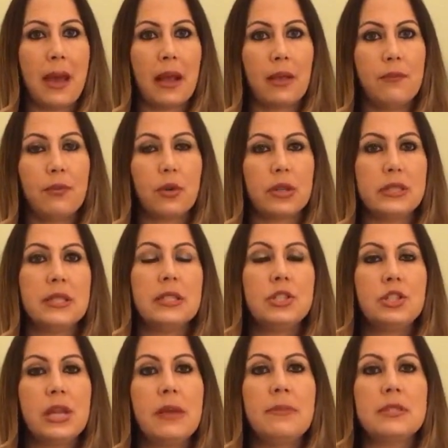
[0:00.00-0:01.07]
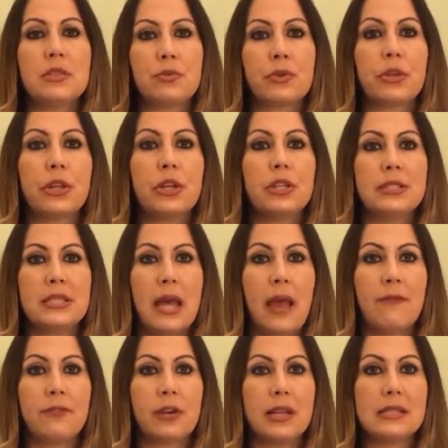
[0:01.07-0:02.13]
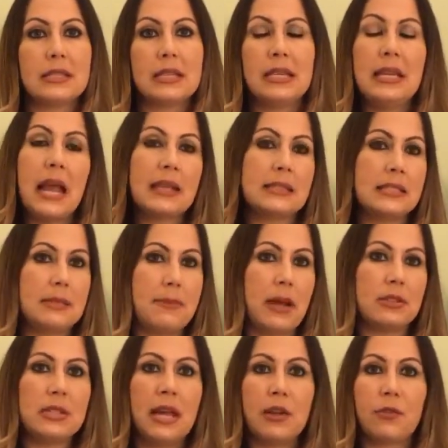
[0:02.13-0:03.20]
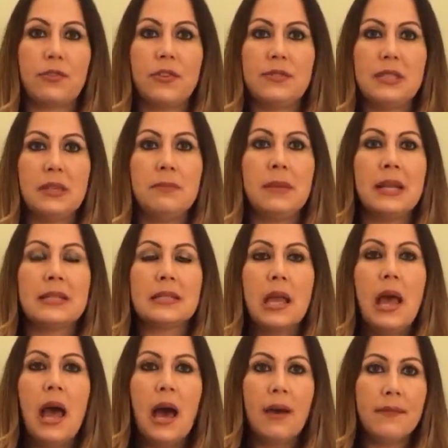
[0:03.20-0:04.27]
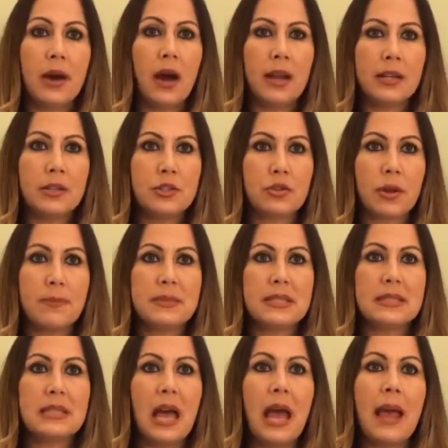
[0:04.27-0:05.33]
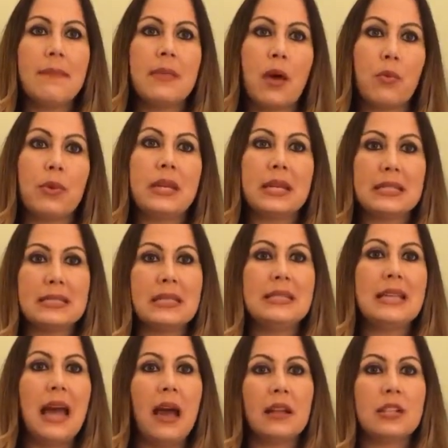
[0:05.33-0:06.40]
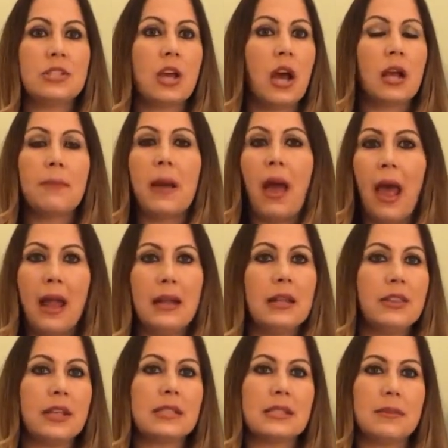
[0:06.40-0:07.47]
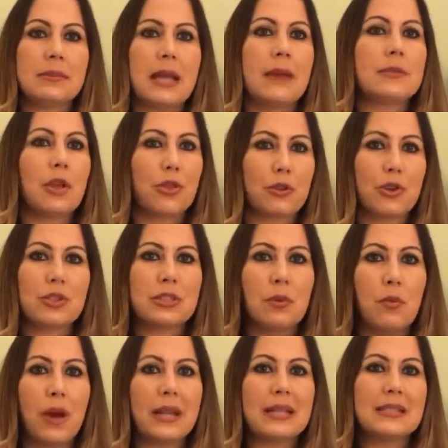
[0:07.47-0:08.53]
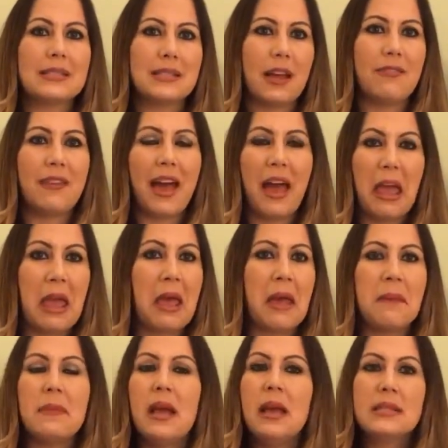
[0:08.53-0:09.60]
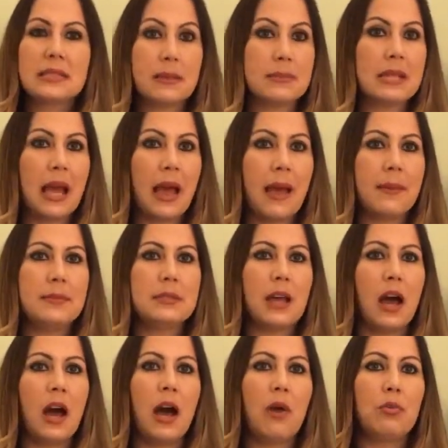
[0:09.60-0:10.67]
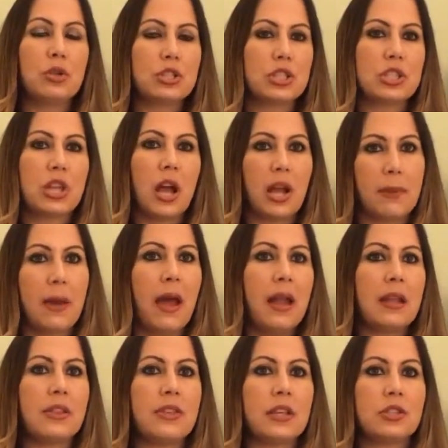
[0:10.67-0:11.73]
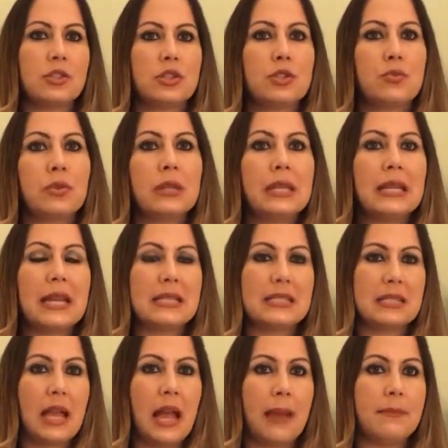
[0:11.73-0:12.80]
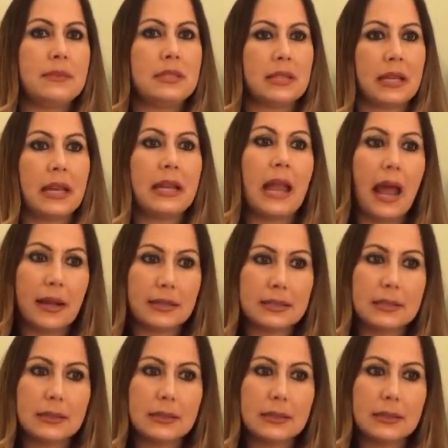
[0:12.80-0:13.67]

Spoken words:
back and forth to the gym is a really good time for us to connect. It's about 10 or 15 minutes of uninterrupted time that we can sit down and talk about anything. Sometimes I'll throw some wedding stuff at him. Sometimes we'll just talk about anything. So it's a really nice time to connect.